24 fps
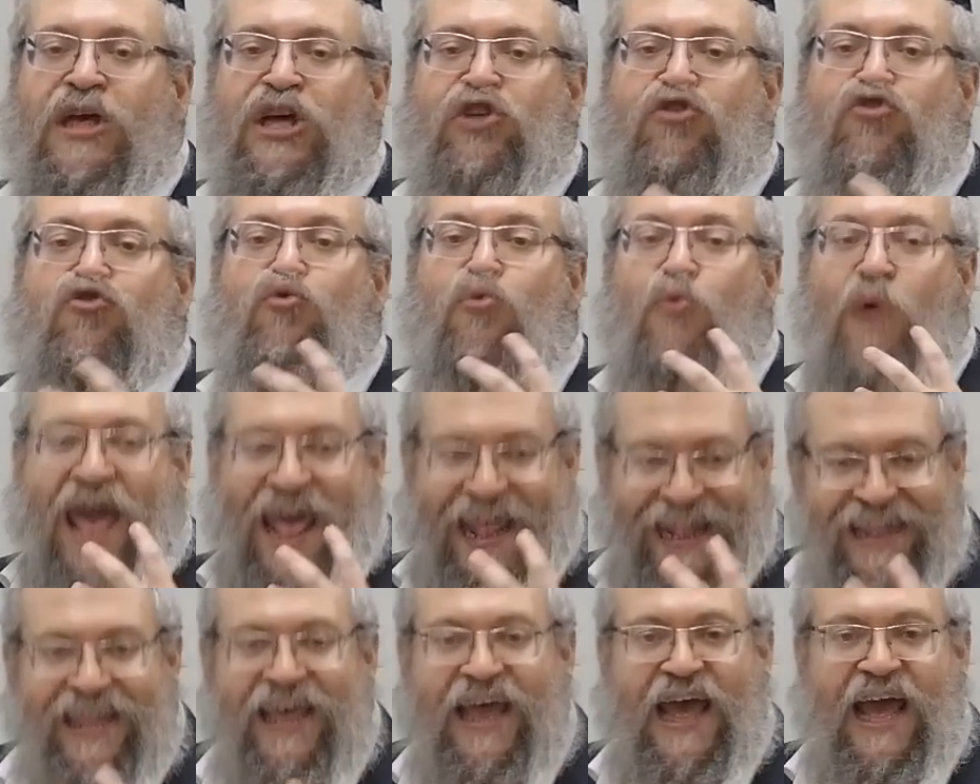our
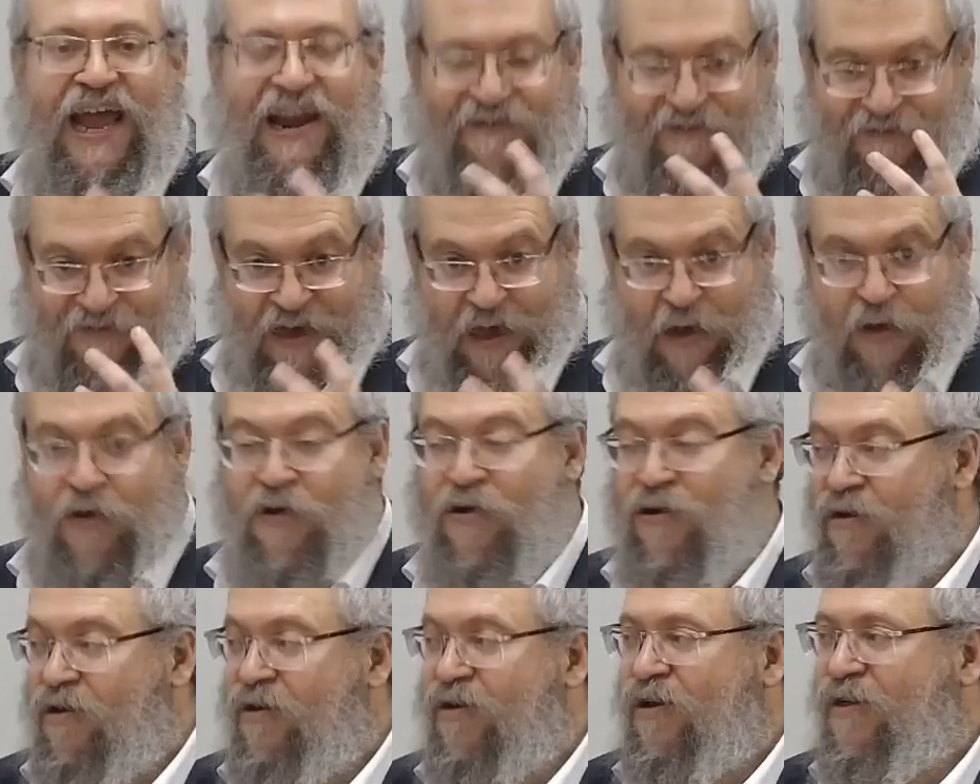
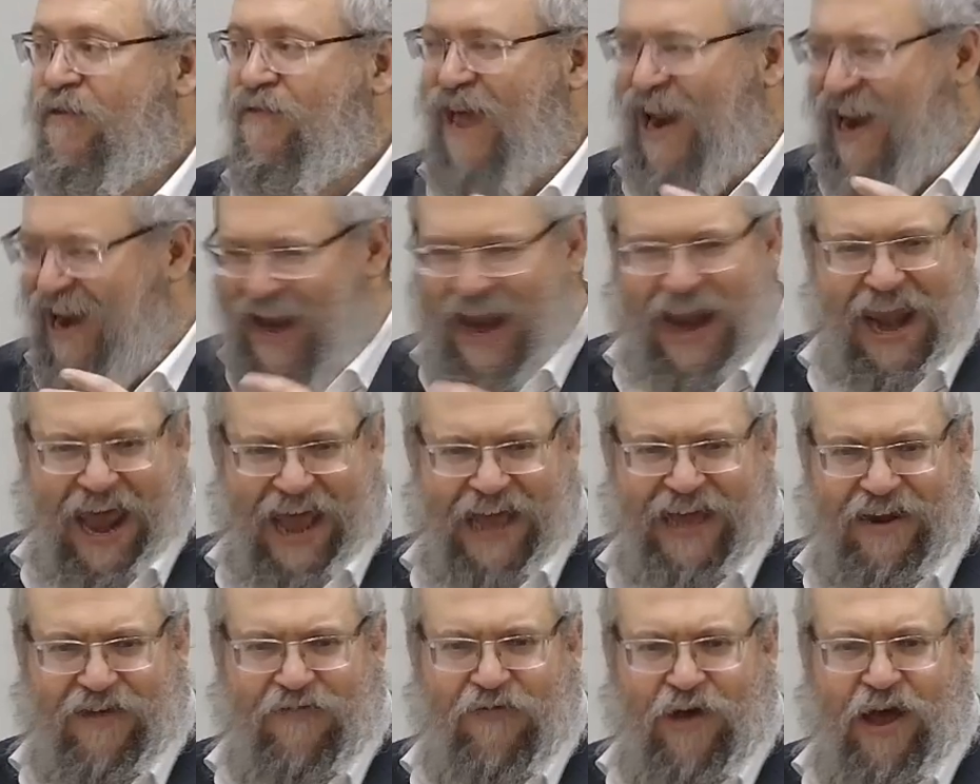godly light
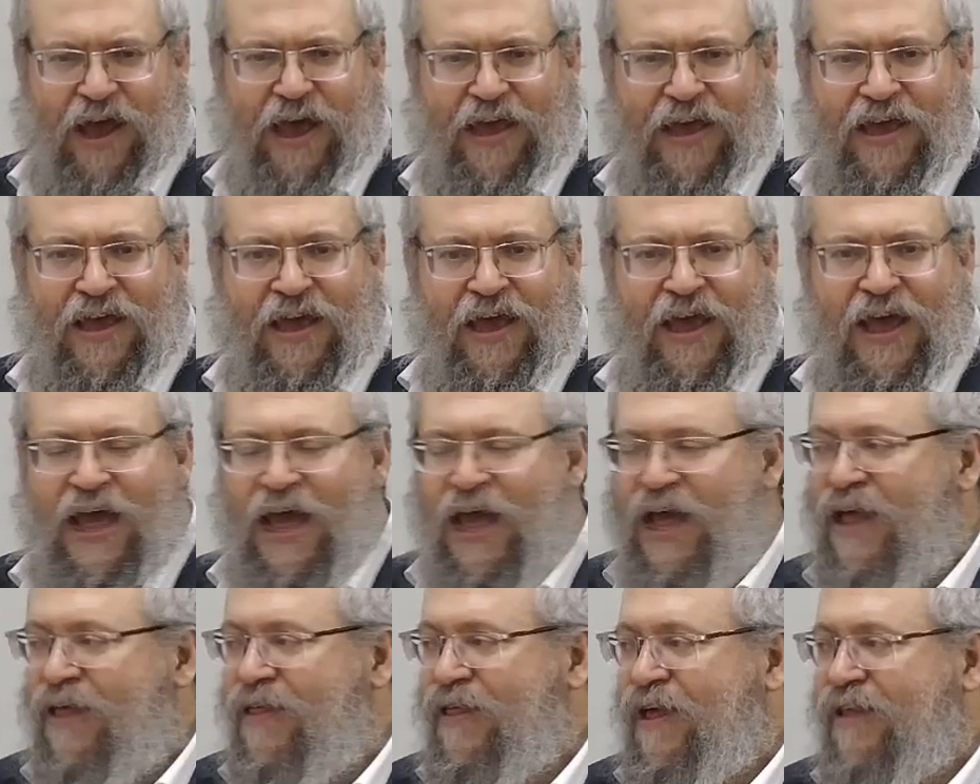that
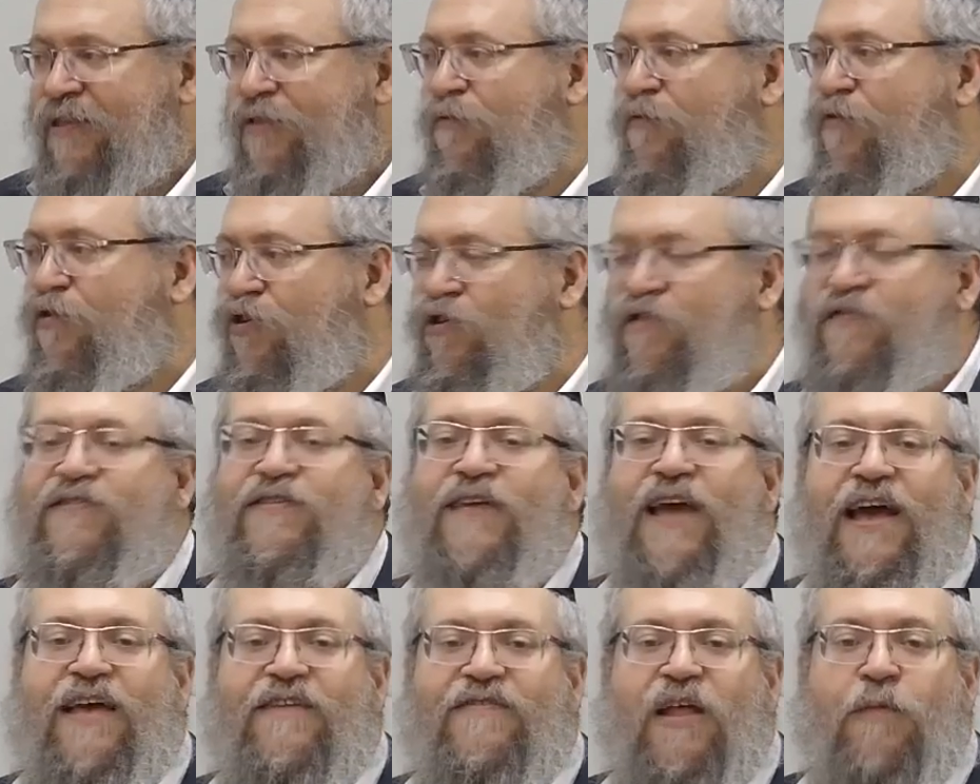we
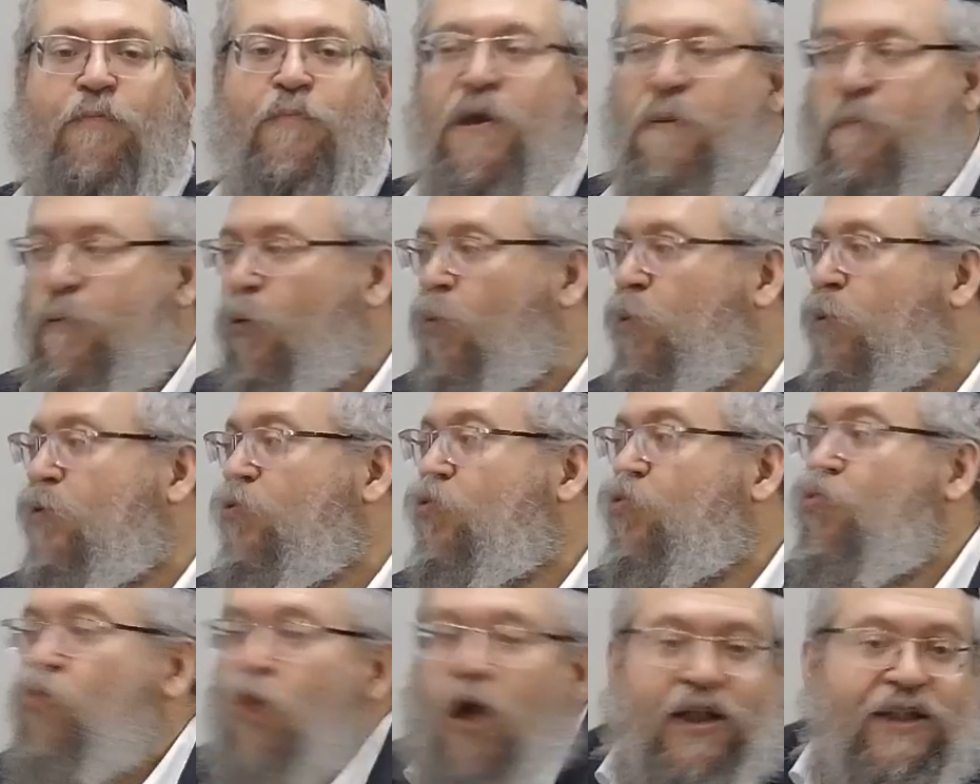produce
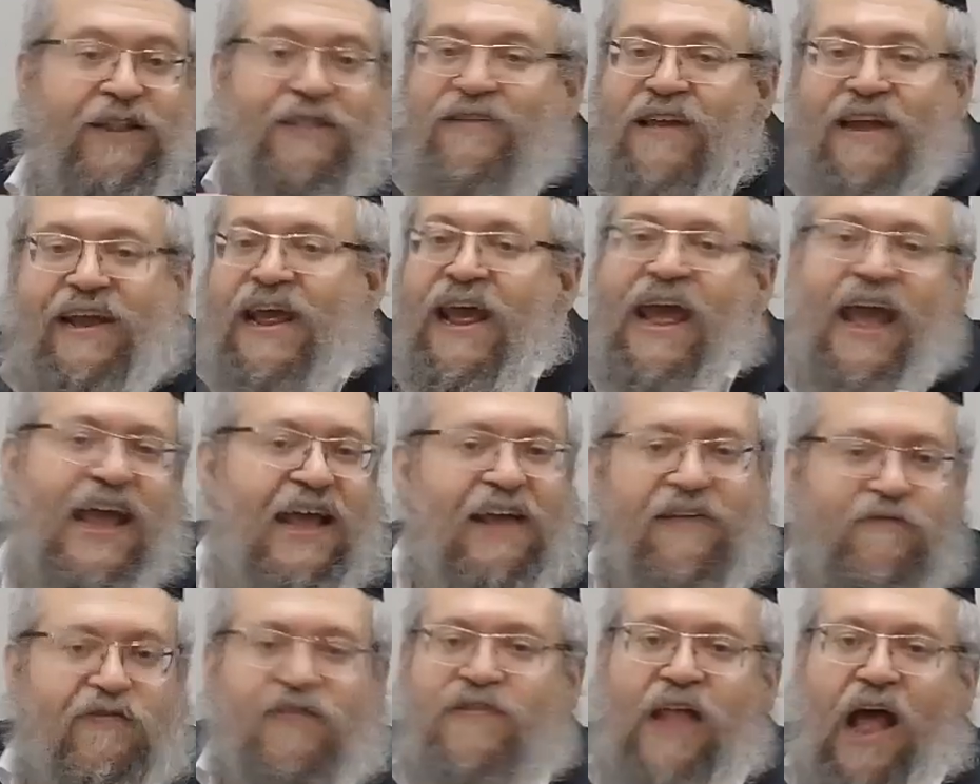
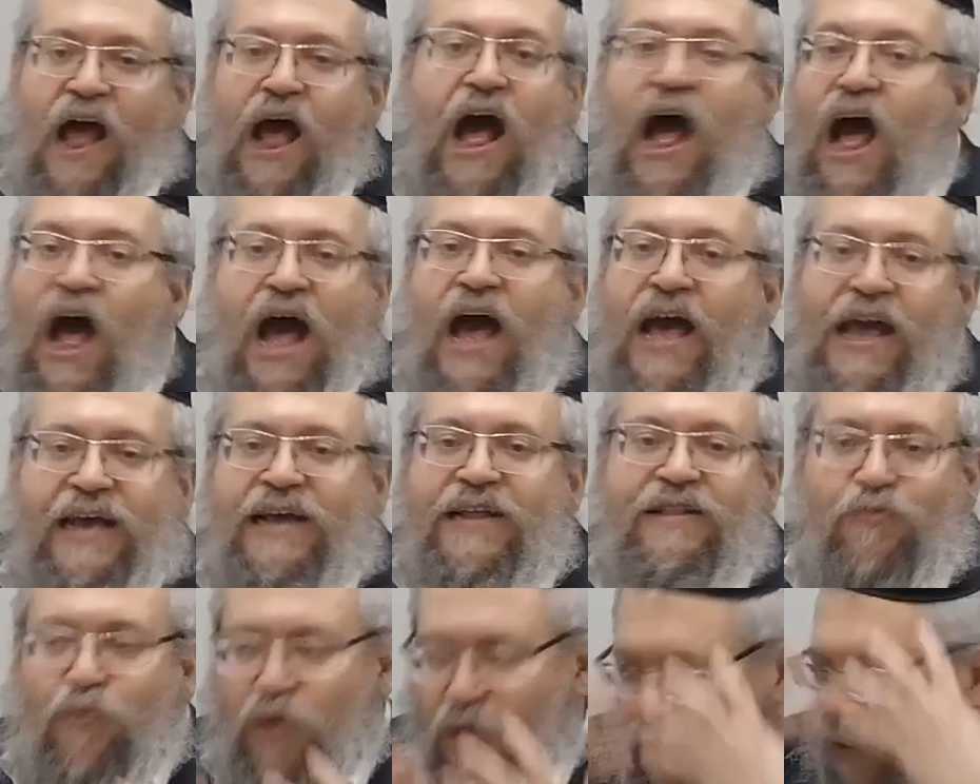is not
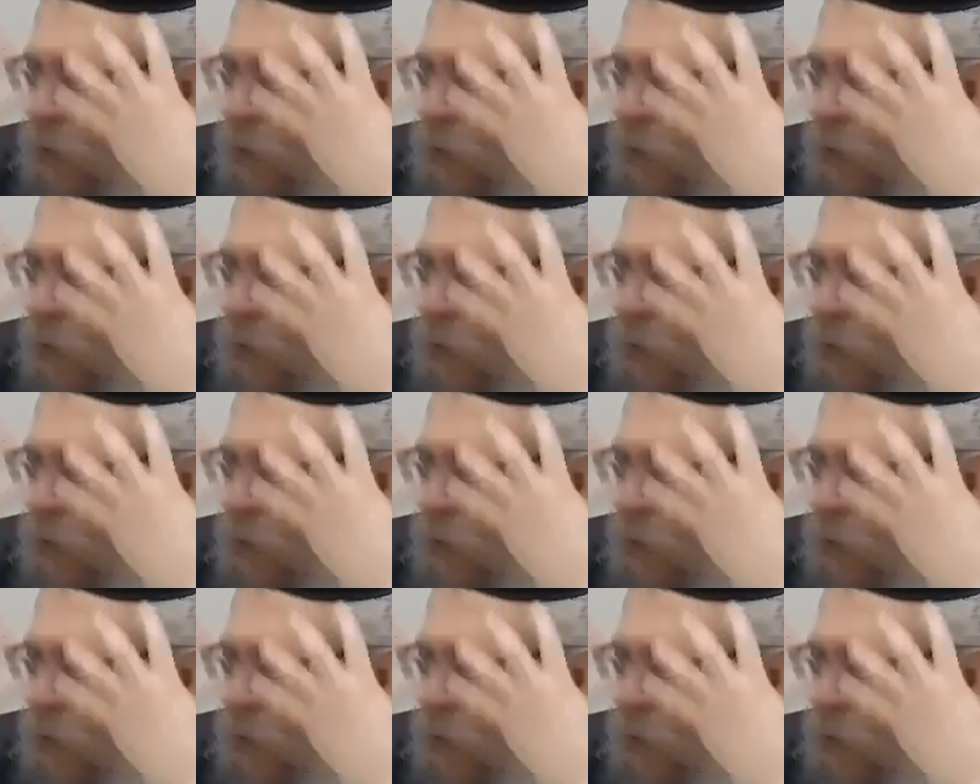just